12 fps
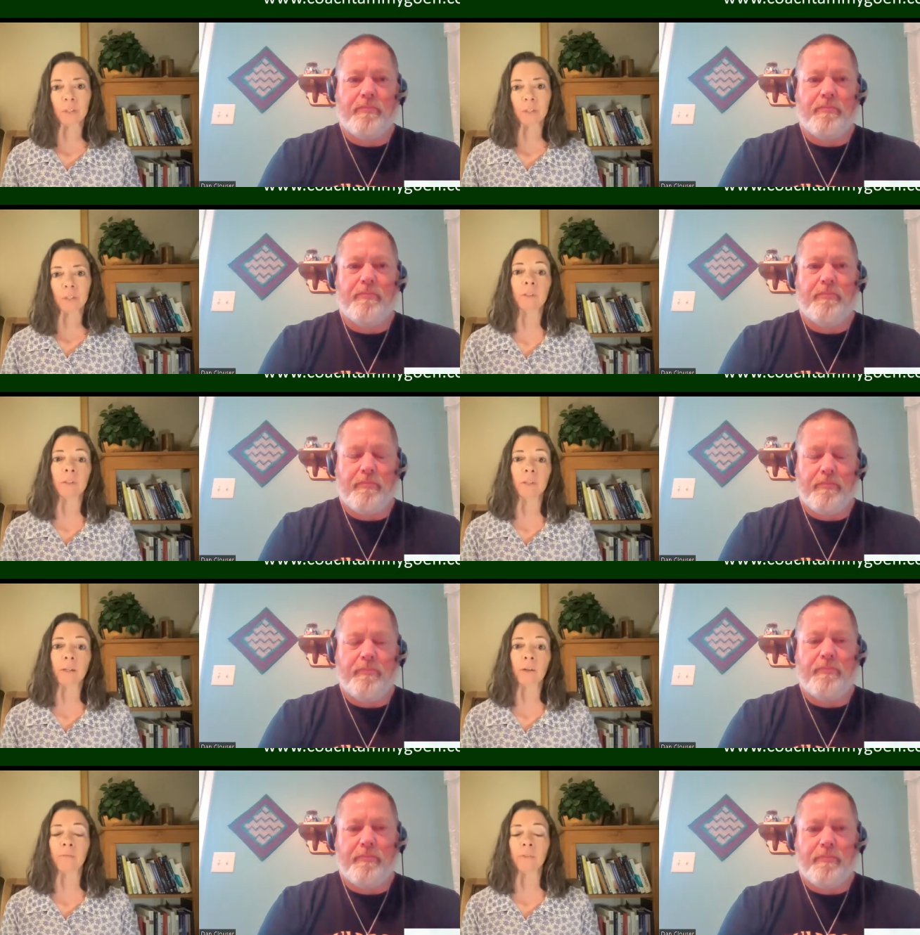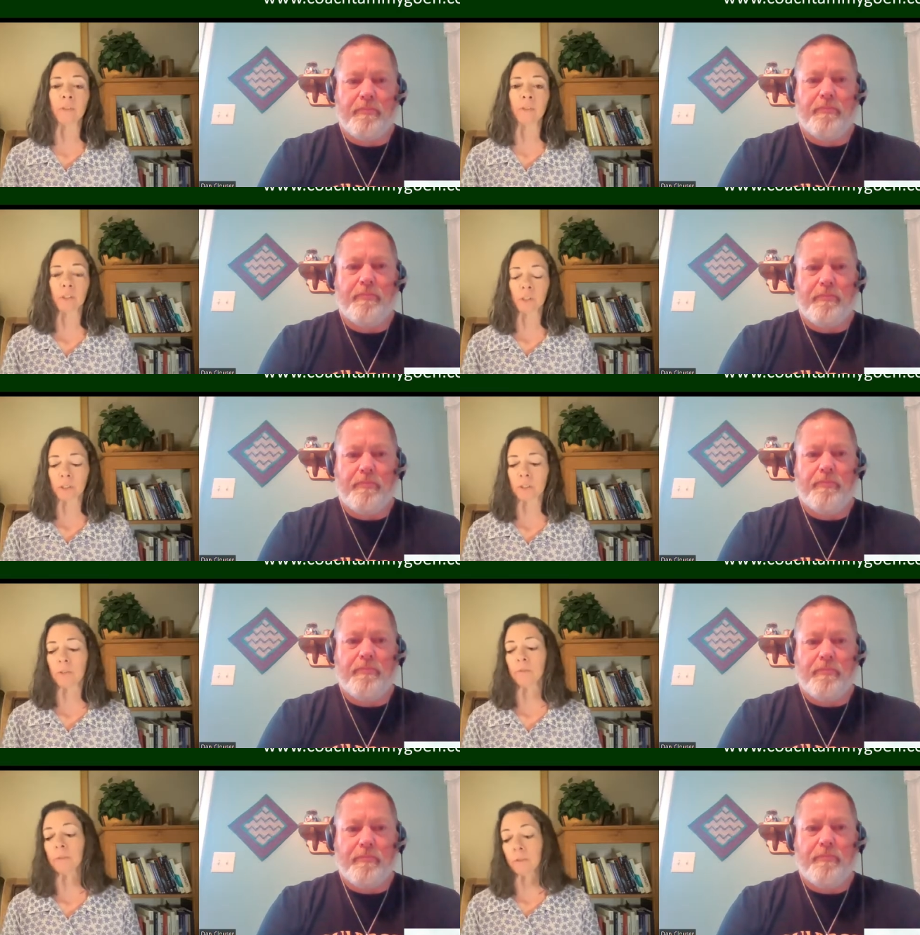Speaker 1: to start in that
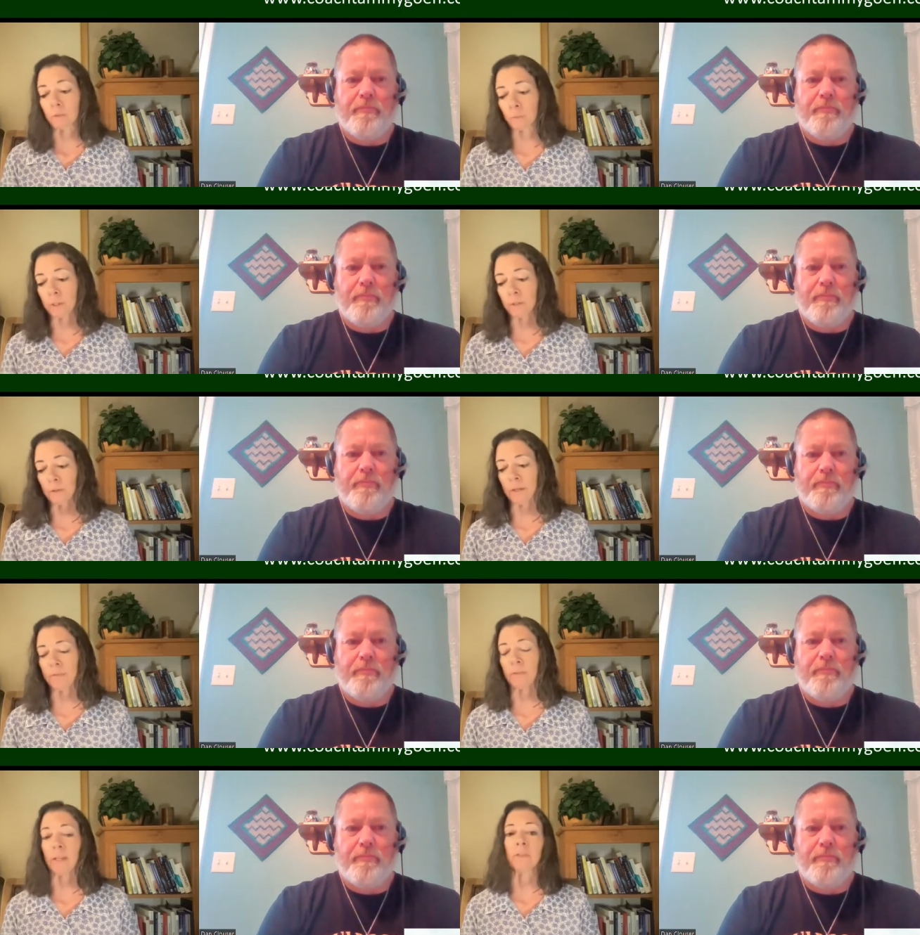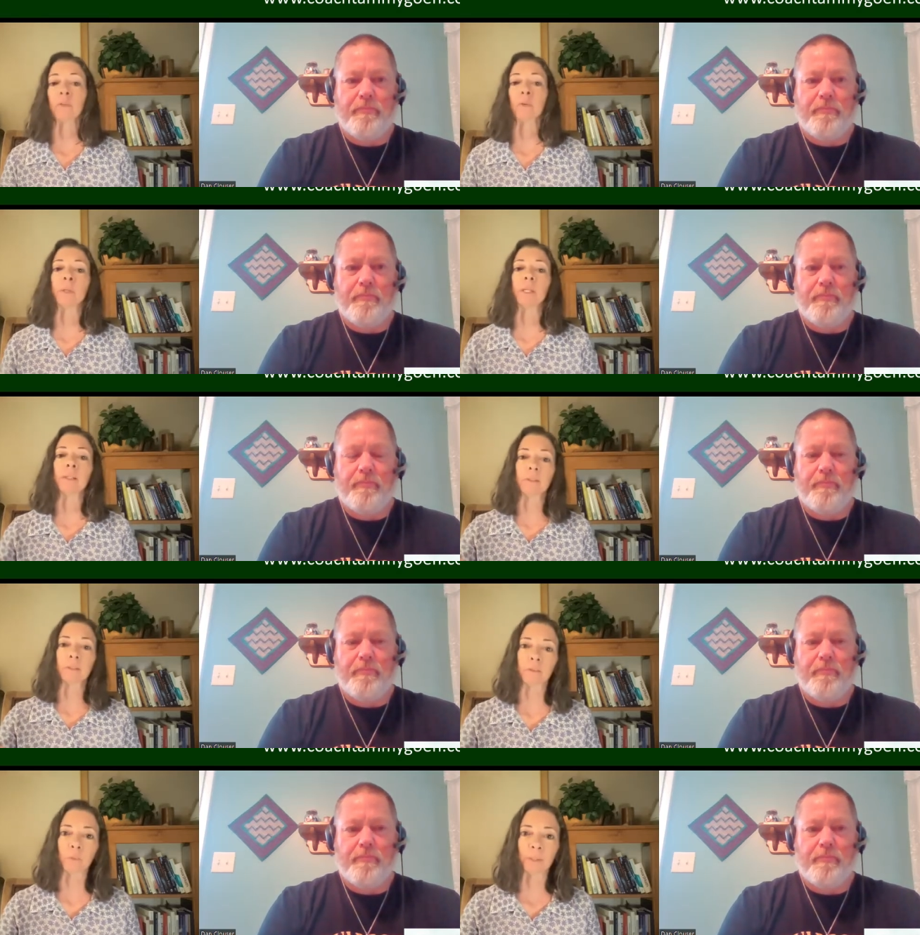conversation of, this is what life's like for me.
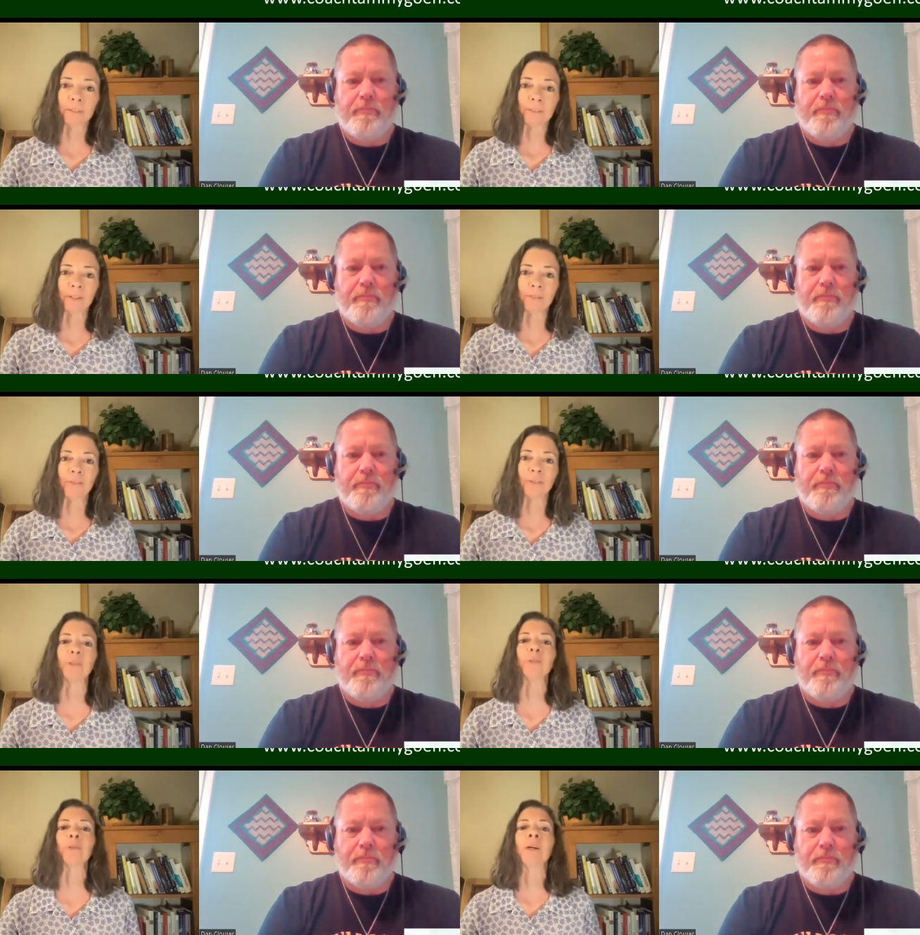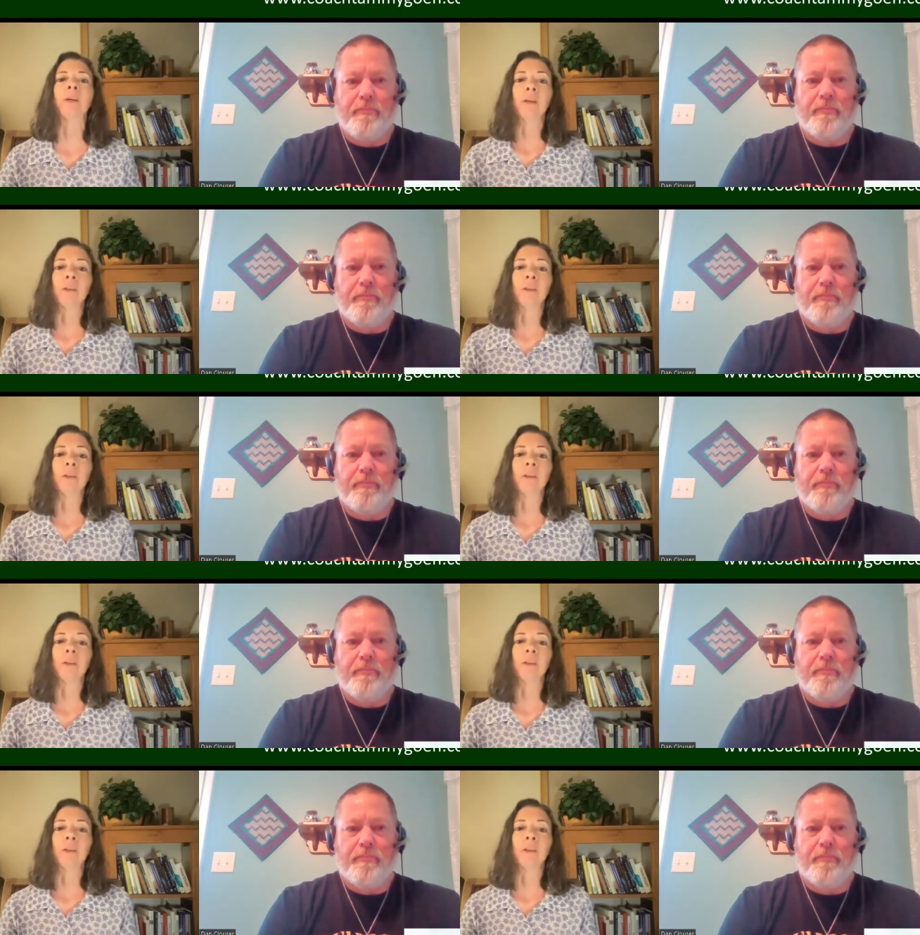This is what it's like for you.